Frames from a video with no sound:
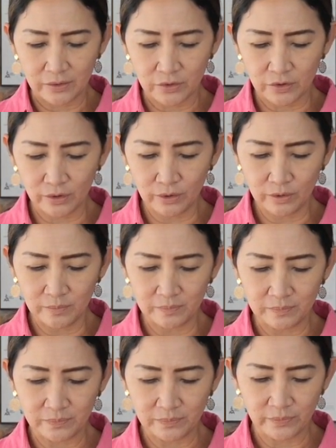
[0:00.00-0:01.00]
2.
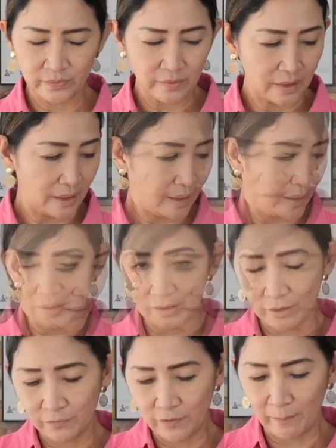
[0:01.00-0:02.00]

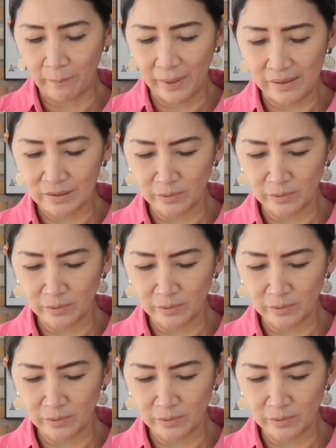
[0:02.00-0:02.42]
The frappe base,